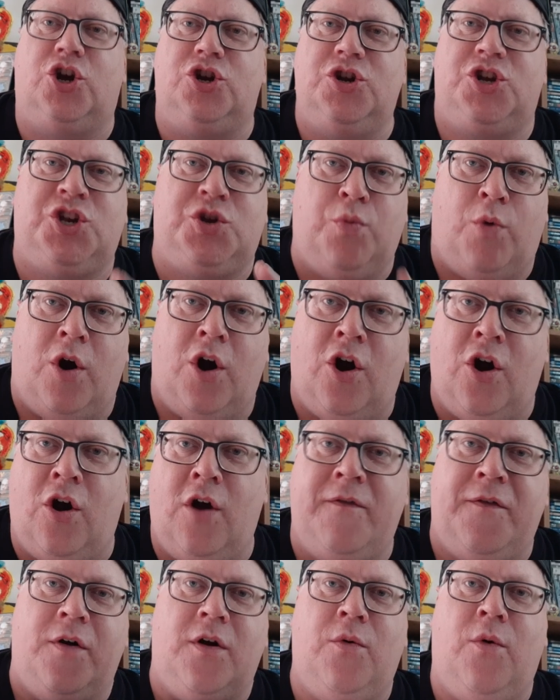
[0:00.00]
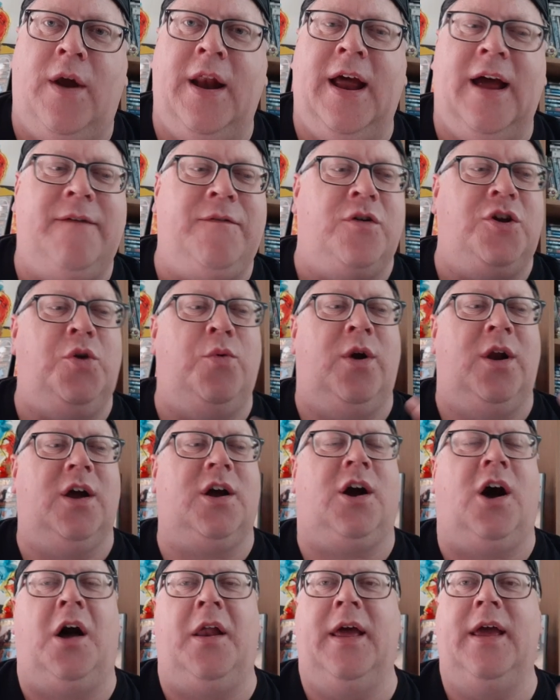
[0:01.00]
swerve or whatever you want
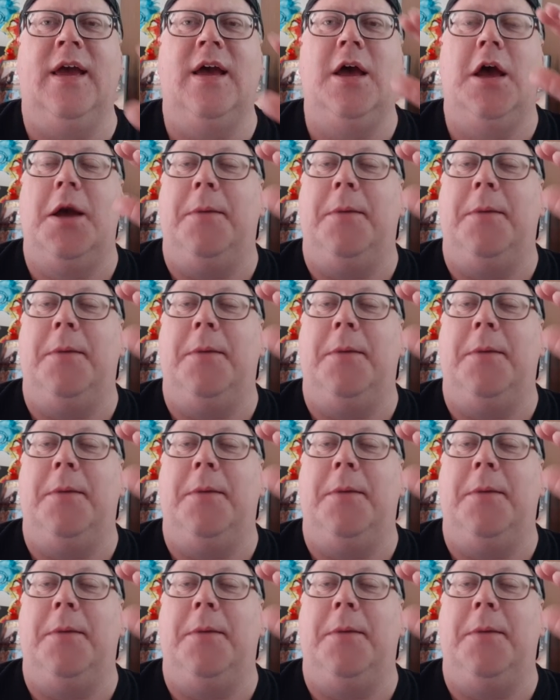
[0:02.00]
to call it,